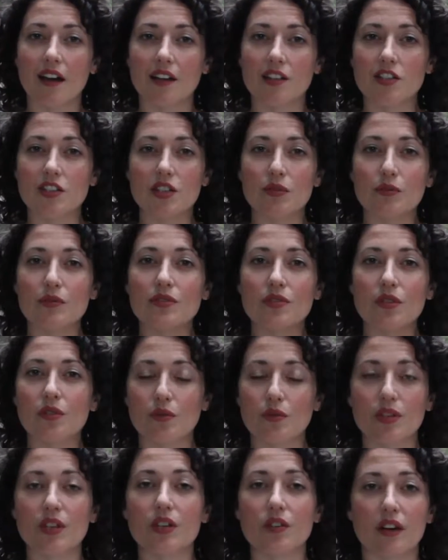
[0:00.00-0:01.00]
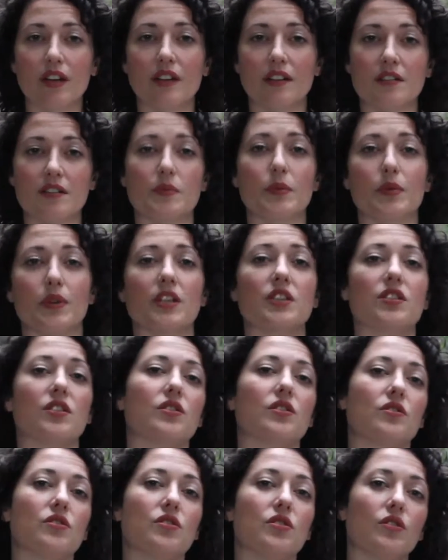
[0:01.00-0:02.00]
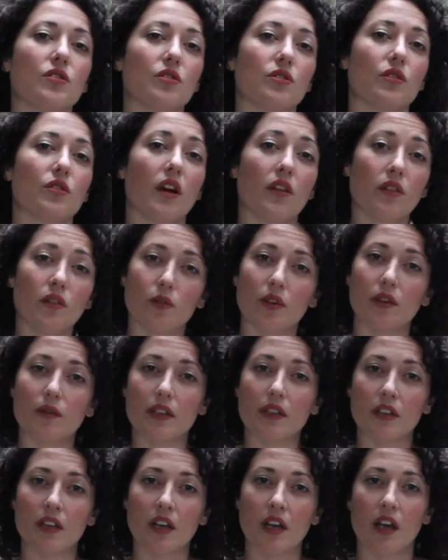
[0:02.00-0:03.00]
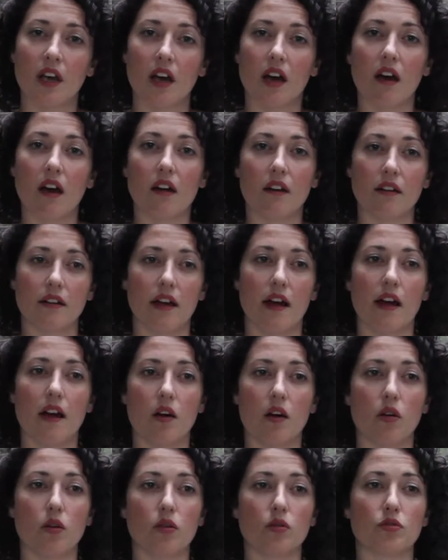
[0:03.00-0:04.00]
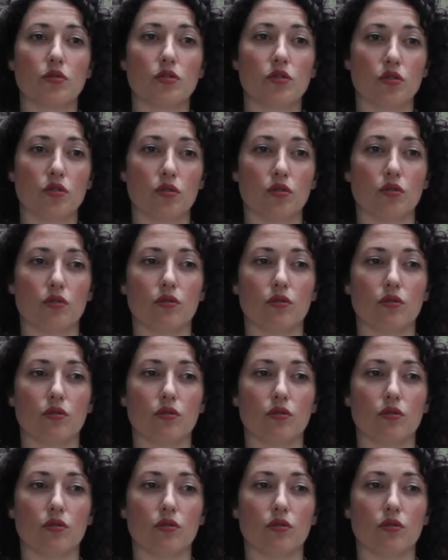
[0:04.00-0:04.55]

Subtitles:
she was a really great inspiration to other women on how to